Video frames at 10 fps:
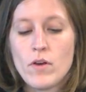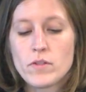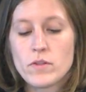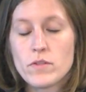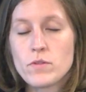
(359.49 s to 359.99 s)

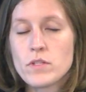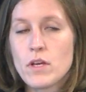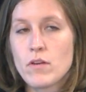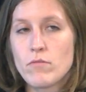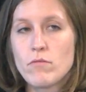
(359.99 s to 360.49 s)
So this was
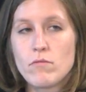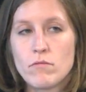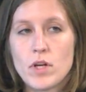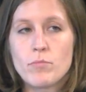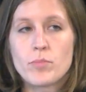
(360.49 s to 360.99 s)
a
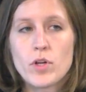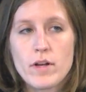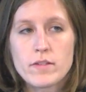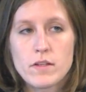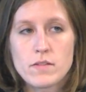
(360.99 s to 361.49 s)

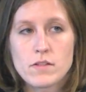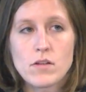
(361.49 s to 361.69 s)
process that